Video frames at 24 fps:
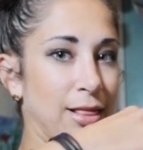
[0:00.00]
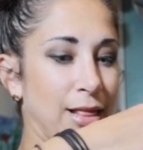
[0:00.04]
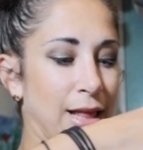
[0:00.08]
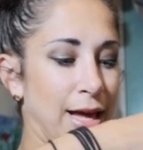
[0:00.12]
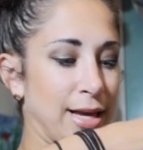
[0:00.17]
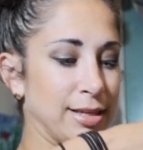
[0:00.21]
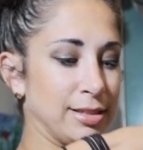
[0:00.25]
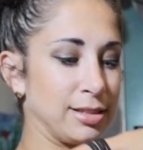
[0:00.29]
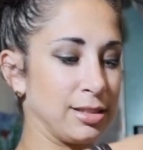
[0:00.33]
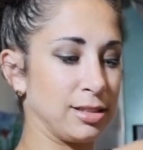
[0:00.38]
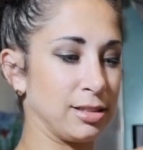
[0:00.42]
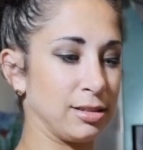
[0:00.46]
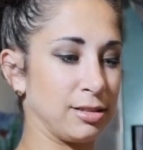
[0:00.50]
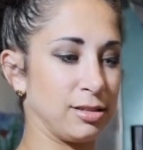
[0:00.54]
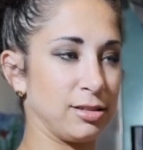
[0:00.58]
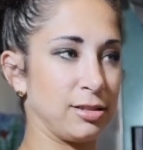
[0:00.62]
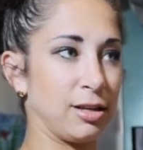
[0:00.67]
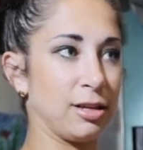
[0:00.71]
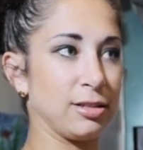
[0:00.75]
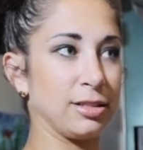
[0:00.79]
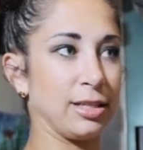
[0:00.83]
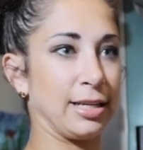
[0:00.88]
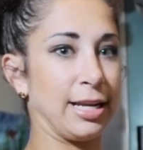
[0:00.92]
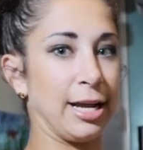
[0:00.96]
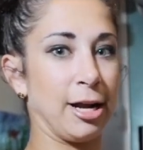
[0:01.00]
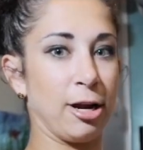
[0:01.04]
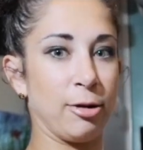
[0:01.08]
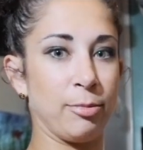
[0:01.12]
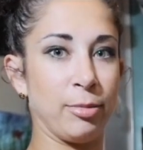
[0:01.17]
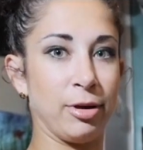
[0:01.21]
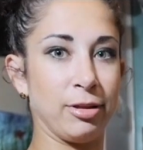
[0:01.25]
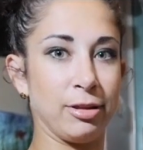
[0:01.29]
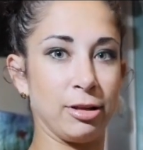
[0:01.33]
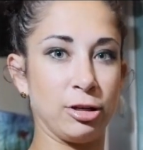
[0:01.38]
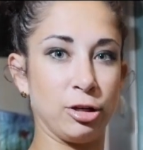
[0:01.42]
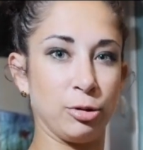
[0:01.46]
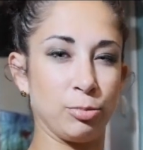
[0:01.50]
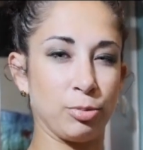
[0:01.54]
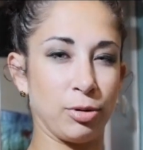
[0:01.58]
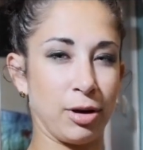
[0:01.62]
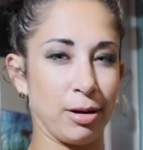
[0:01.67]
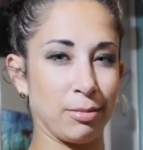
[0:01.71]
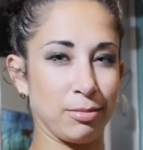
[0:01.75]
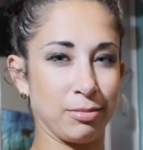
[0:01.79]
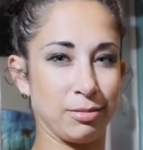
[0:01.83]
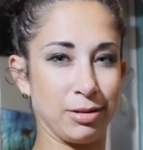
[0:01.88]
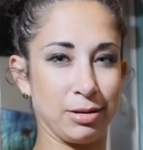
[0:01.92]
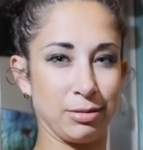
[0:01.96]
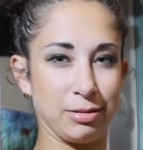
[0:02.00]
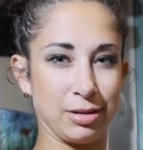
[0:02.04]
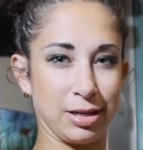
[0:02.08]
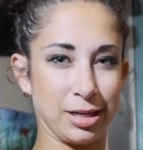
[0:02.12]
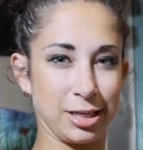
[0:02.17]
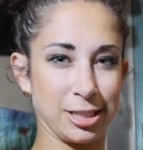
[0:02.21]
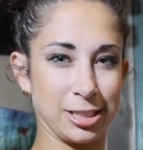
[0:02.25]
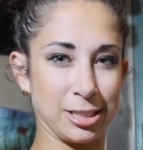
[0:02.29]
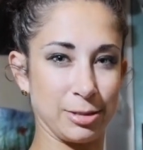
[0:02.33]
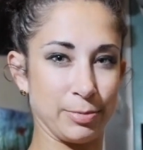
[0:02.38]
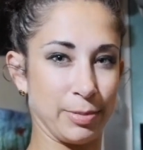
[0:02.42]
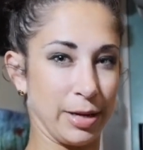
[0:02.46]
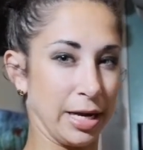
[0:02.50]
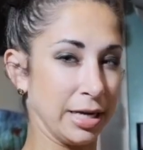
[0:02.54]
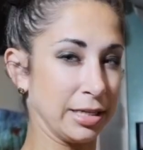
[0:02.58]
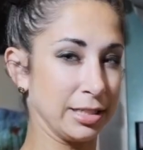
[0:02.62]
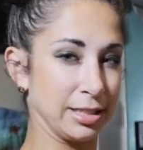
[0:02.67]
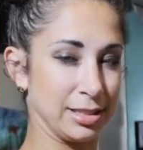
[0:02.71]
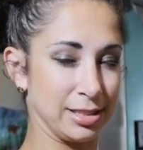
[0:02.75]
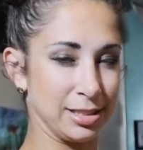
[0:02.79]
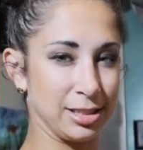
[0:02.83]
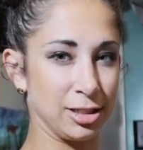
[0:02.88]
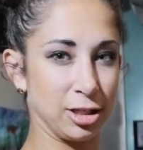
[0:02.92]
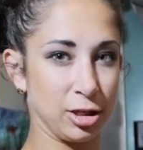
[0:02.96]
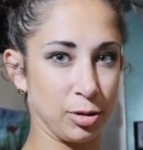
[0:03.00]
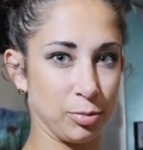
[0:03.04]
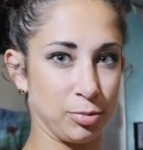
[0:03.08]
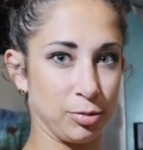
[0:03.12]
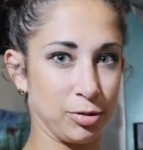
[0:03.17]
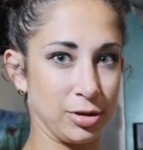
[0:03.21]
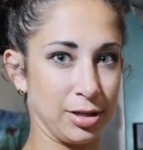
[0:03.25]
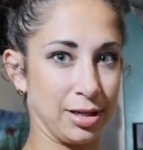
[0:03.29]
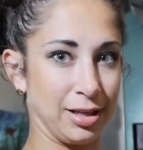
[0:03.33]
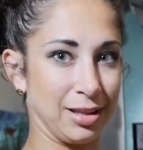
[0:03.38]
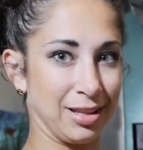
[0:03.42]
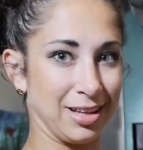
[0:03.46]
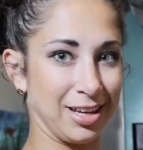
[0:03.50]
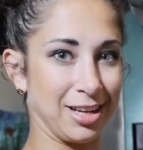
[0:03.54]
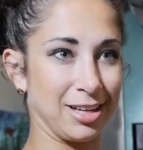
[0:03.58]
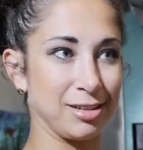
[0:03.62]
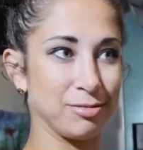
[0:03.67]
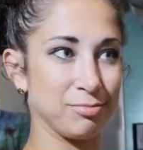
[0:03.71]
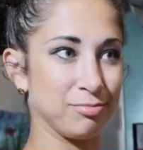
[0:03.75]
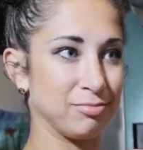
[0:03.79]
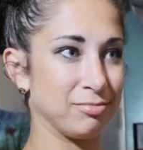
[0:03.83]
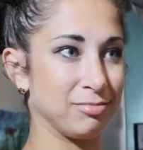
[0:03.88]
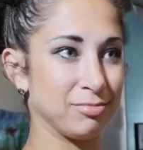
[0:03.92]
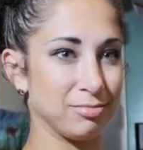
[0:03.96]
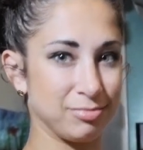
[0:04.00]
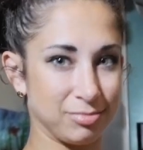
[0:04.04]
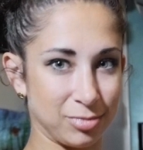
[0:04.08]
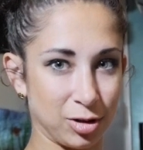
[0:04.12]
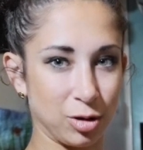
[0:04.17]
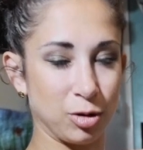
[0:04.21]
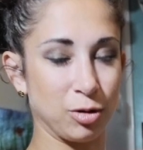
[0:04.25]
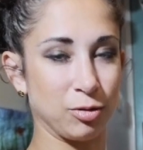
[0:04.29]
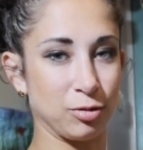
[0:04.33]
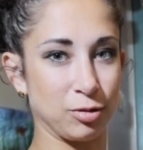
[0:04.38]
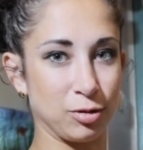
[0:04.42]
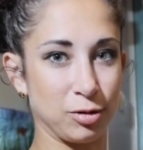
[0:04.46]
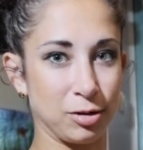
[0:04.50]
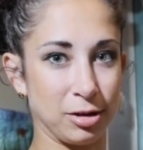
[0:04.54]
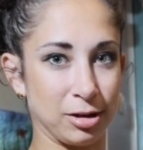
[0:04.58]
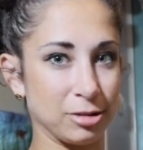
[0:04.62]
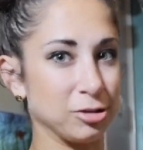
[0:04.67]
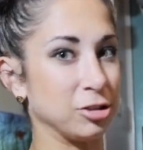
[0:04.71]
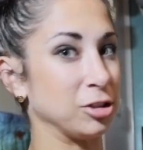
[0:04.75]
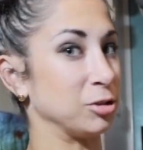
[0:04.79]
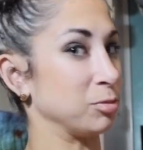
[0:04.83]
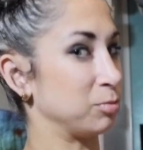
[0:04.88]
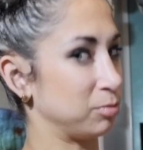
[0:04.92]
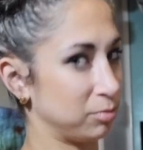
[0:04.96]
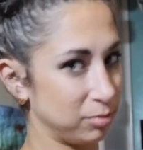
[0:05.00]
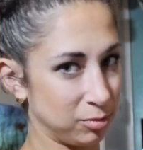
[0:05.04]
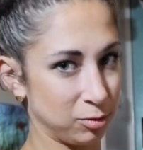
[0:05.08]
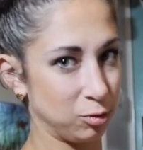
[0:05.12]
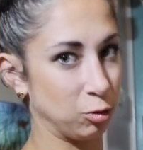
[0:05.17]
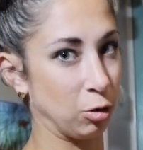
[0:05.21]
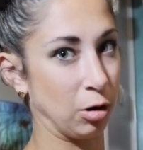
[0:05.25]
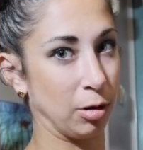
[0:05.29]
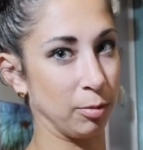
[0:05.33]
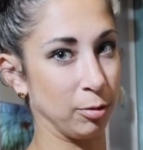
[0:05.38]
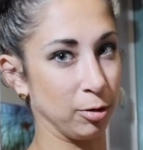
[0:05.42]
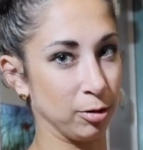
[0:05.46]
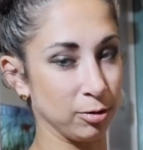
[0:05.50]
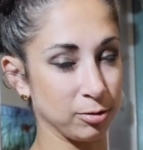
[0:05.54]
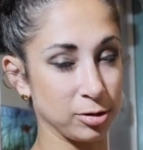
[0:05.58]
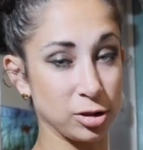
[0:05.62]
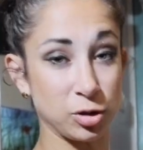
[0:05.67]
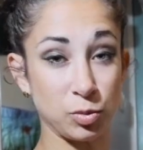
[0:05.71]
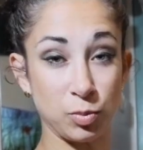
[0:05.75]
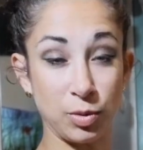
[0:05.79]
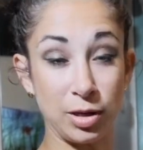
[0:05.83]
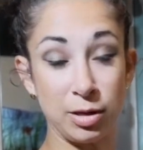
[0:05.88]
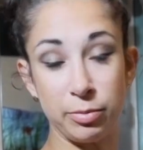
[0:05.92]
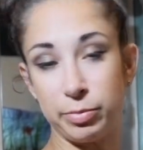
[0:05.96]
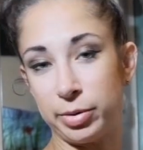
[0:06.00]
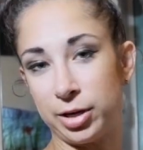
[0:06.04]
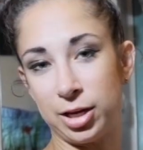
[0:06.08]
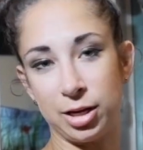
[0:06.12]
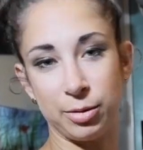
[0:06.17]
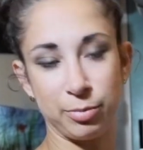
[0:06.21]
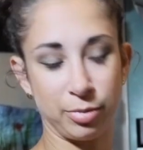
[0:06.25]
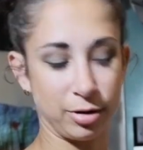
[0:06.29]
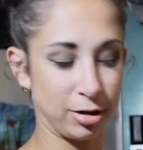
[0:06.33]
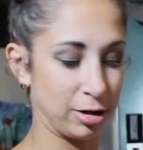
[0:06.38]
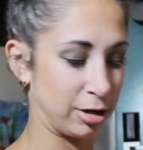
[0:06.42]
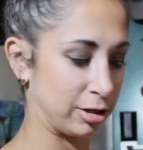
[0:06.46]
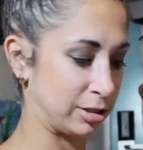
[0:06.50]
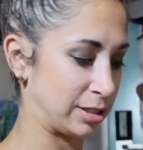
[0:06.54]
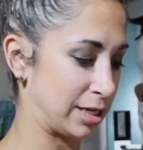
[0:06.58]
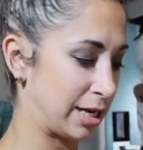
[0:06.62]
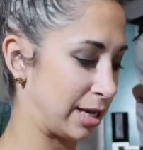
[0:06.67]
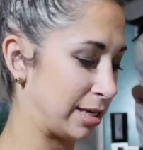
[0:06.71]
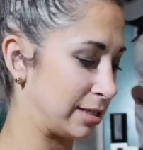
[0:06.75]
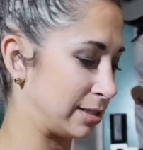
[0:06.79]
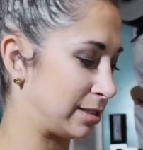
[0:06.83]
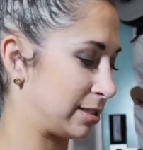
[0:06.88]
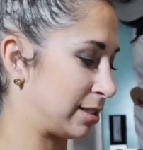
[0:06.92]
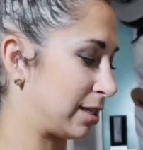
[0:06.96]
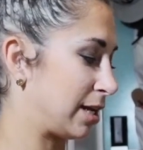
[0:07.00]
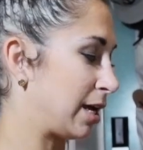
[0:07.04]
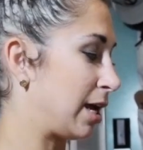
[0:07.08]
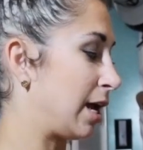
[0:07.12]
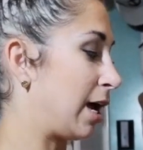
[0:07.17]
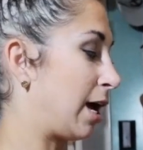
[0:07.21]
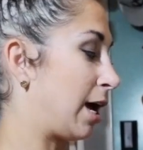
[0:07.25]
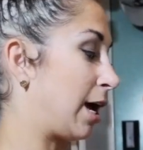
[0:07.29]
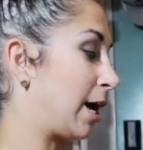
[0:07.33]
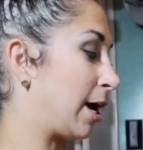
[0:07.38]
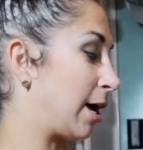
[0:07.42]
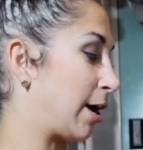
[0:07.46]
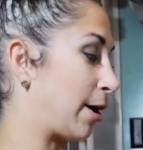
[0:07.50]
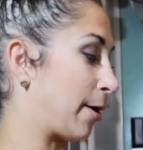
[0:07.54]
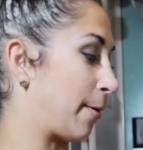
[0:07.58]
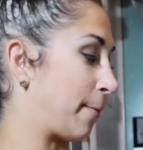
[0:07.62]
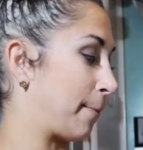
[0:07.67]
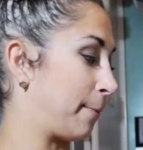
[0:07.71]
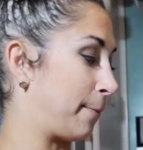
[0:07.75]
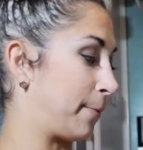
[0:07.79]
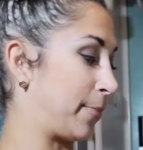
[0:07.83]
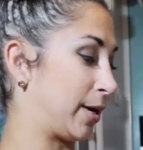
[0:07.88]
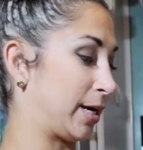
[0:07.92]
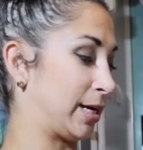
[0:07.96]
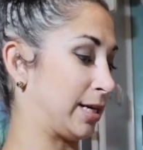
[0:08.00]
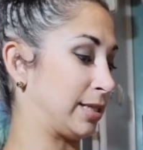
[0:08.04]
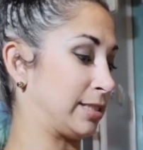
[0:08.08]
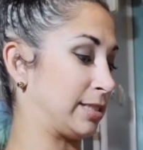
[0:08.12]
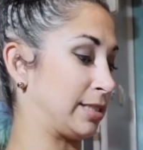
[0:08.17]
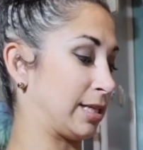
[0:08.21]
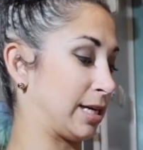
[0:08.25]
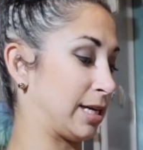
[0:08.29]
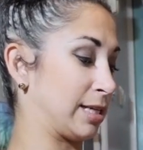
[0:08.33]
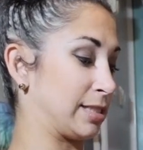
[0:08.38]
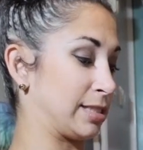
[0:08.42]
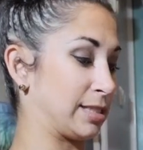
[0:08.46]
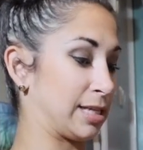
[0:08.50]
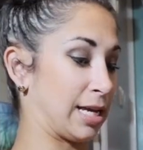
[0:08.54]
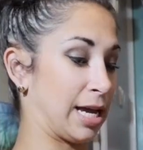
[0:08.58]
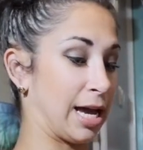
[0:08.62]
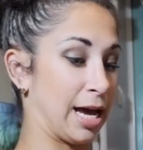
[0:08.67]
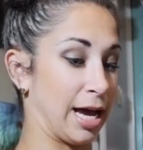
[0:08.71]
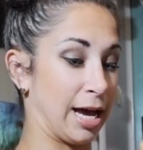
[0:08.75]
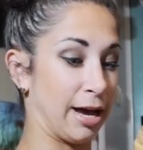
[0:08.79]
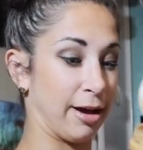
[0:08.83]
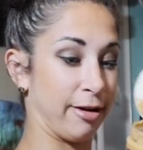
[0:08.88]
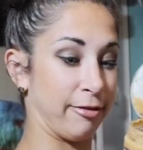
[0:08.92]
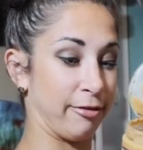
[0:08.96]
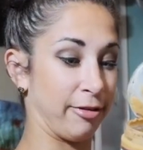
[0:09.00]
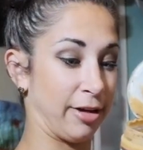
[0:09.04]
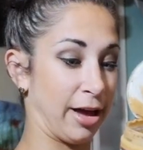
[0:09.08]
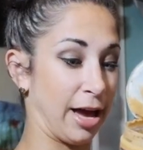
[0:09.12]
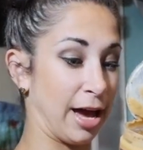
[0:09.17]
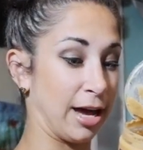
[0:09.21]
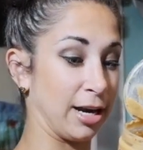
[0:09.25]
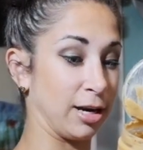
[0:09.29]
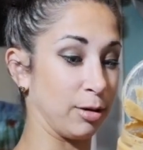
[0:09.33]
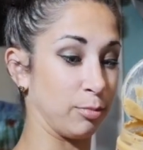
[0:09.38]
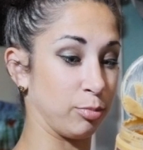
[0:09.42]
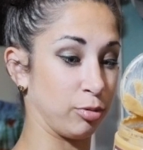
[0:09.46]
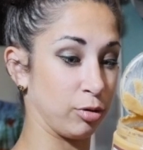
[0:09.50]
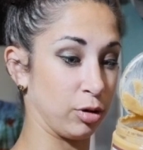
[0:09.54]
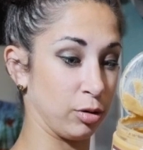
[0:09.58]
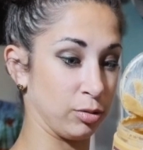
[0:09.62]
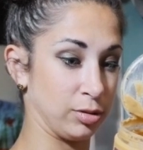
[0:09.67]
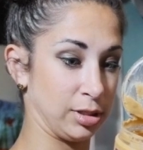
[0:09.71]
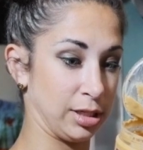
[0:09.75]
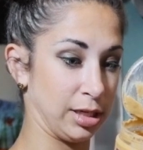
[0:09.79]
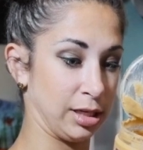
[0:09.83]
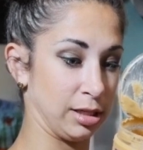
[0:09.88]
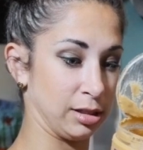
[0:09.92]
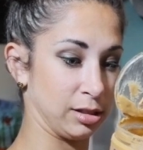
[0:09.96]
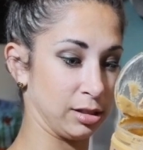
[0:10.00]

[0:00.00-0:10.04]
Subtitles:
less salted caramel than you probably would expect. It's still a pretty, like, overall just normal sweet peanut butter taste, but it does have added protein.